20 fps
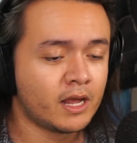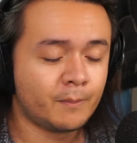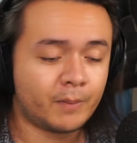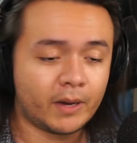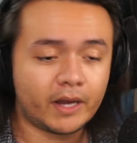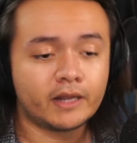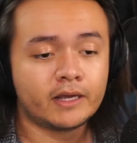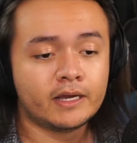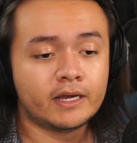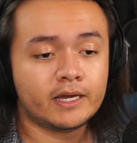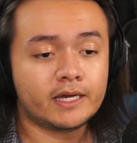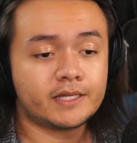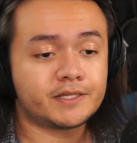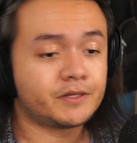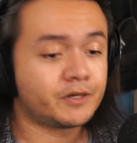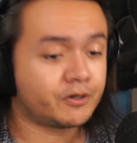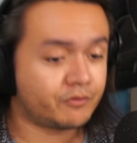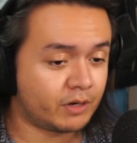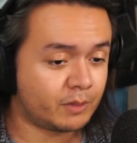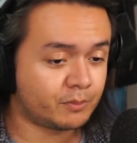But it's
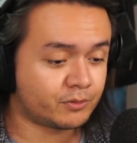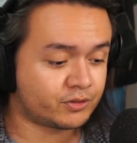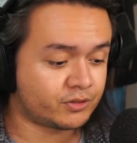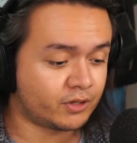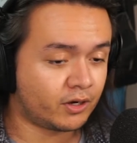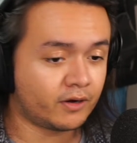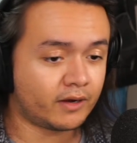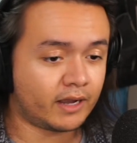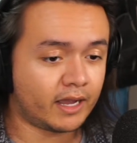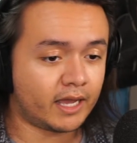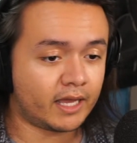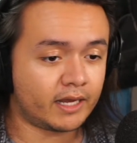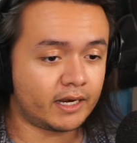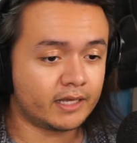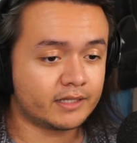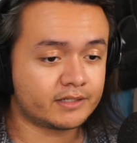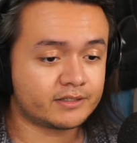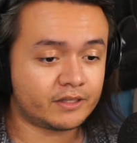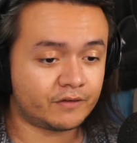an incredible song, and it's